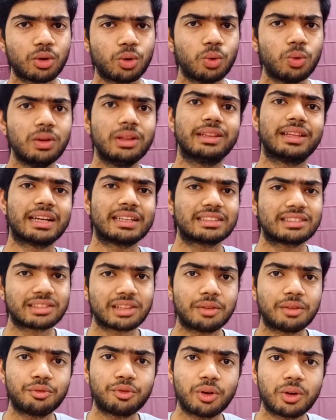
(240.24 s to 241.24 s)
cool, that's
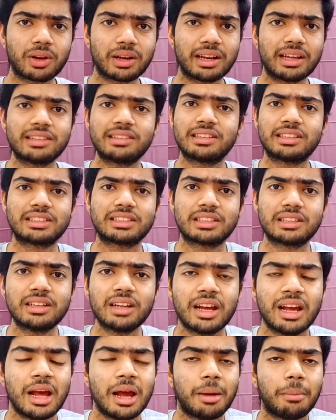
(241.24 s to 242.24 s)
sub-vocalization,
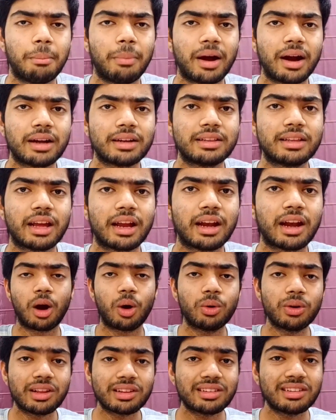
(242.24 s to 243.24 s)
but then
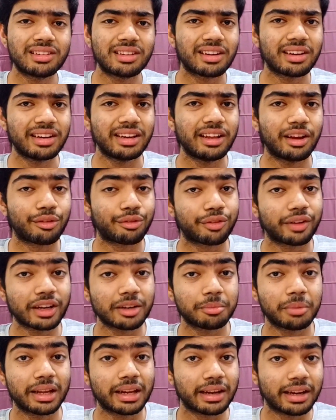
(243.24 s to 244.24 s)
how does it really
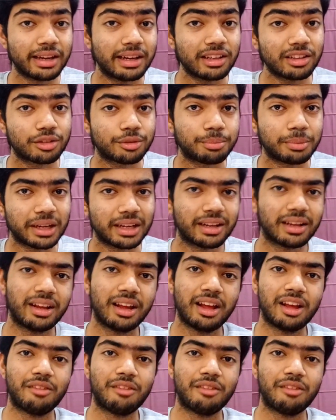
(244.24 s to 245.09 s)
affect my reading speed?